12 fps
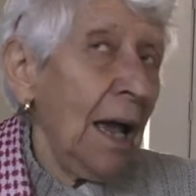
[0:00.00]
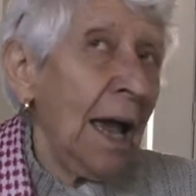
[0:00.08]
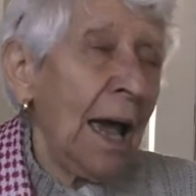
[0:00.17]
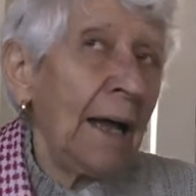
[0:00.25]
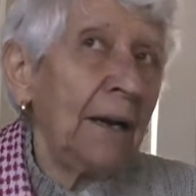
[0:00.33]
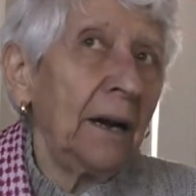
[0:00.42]

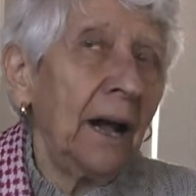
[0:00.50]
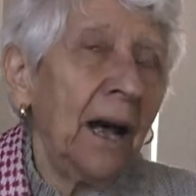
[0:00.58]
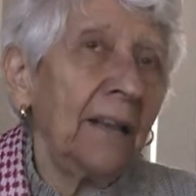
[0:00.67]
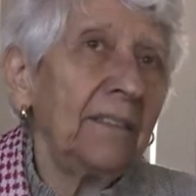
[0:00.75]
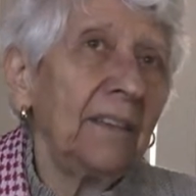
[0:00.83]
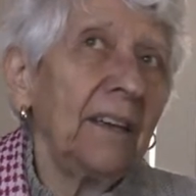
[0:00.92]
And
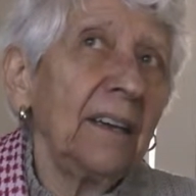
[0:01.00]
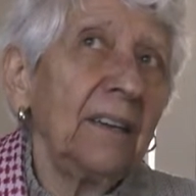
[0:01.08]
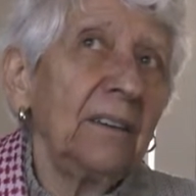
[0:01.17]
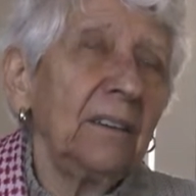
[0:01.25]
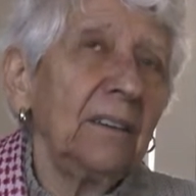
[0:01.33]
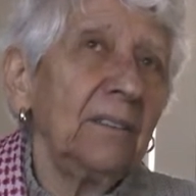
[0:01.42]
I think
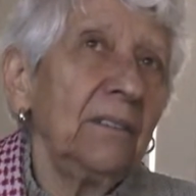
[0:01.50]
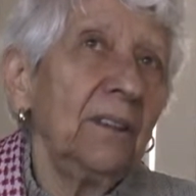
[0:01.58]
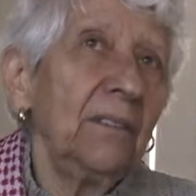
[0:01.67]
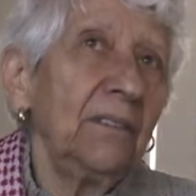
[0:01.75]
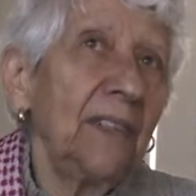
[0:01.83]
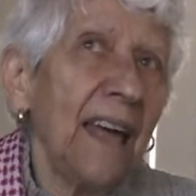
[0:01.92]

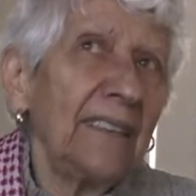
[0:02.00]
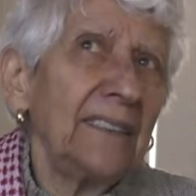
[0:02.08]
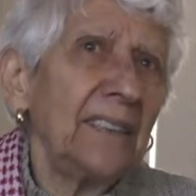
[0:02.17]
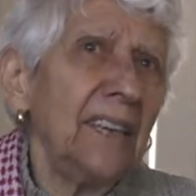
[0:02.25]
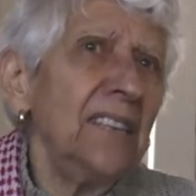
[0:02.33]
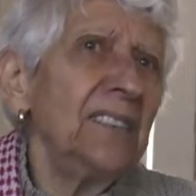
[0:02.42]
that
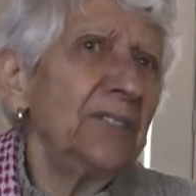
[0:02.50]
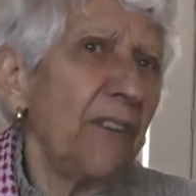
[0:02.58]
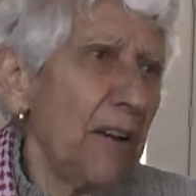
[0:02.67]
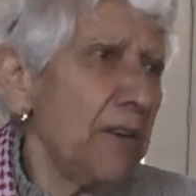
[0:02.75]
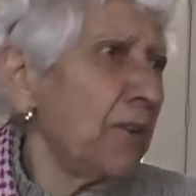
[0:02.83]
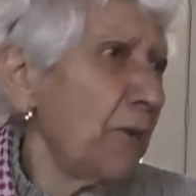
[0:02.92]
he's
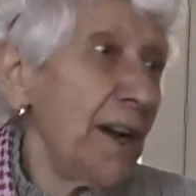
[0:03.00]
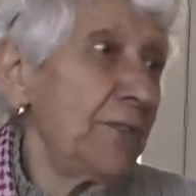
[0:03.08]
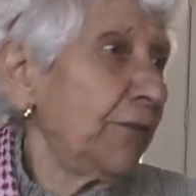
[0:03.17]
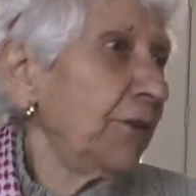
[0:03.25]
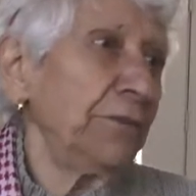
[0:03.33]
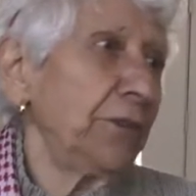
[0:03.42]
very
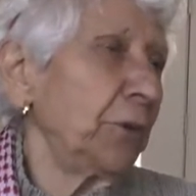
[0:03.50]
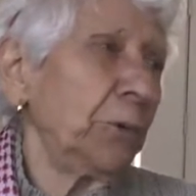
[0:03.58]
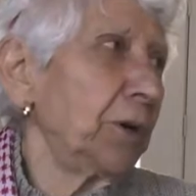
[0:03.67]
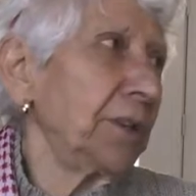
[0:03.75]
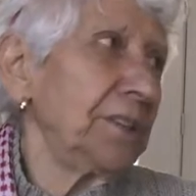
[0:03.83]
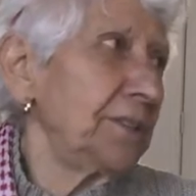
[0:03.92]
grateful for the
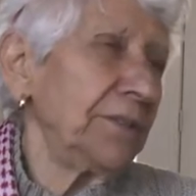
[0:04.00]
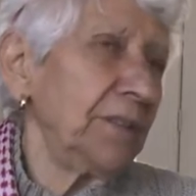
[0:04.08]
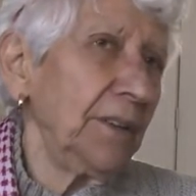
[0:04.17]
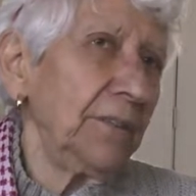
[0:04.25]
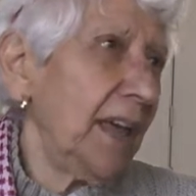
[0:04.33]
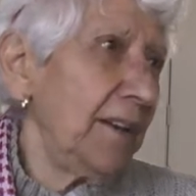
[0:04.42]
work
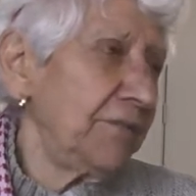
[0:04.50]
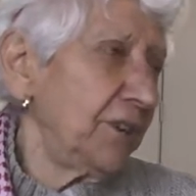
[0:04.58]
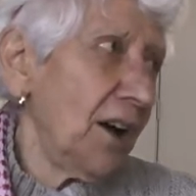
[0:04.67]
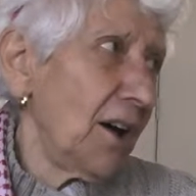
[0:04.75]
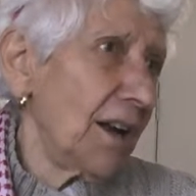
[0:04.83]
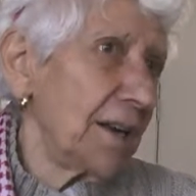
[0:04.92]
they've
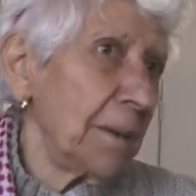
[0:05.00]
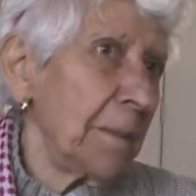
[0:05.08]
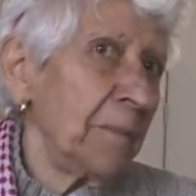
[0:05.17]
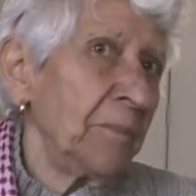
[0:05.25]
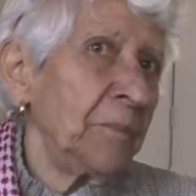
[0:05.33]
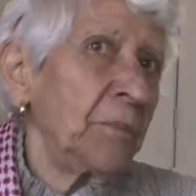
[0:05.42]
done,
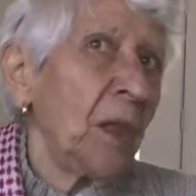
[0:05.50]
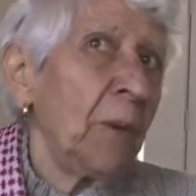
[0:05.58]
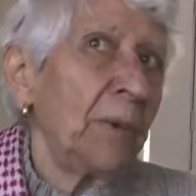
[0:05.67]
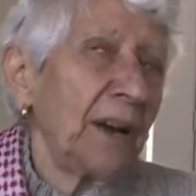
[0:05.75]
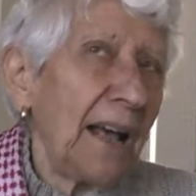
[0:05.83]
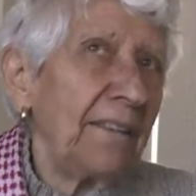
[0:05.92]

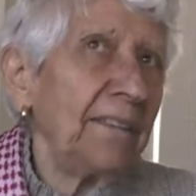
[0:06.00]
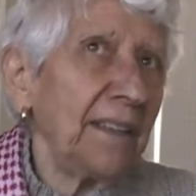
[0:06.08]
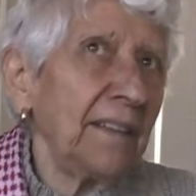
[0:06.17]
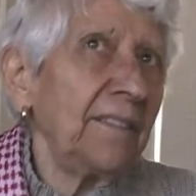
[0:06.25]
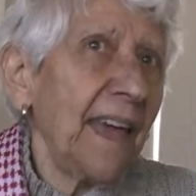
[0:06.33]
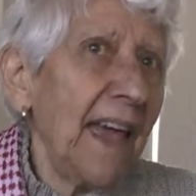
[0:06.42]
but I
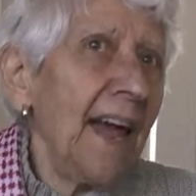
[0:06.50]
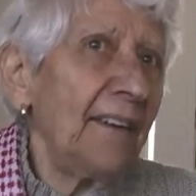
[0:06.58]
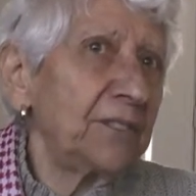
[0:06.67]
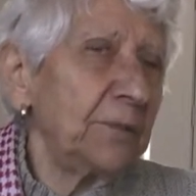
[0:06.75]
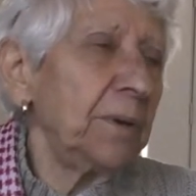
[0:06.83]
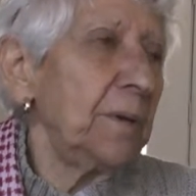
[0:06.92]
think they
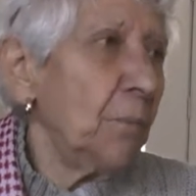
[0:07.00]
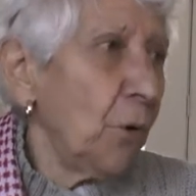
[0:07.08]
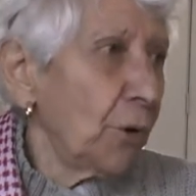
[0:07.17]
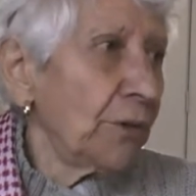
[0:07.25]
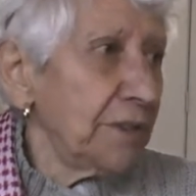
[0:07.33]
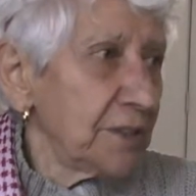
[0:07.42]
have to be
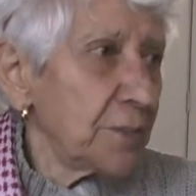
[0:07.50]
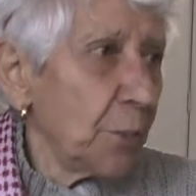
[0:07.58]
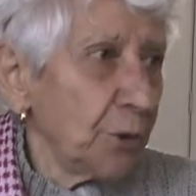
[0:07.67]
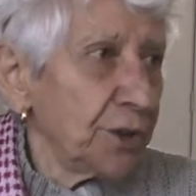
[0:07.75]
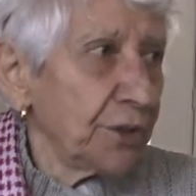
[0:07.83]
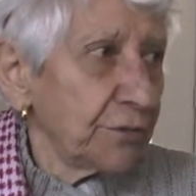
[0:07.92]
more of his
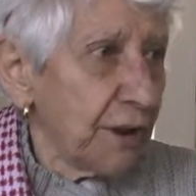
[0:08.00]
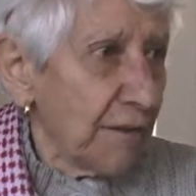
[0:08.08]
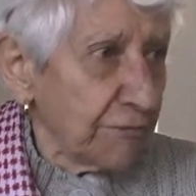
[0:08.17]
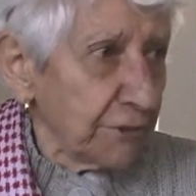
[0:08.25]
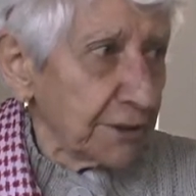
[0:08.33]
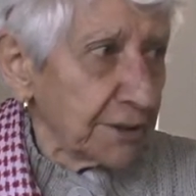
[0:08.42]
point of
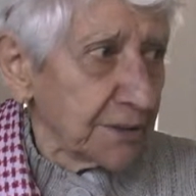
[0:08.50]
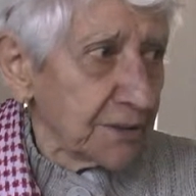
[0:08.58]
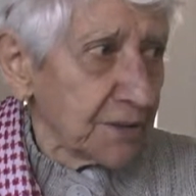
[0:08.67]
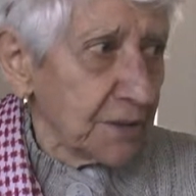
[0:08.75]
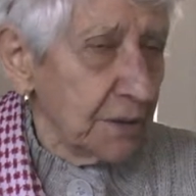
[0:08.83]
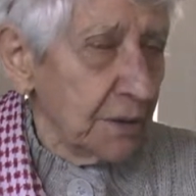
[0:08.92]

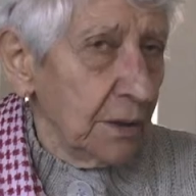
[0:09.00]
reference.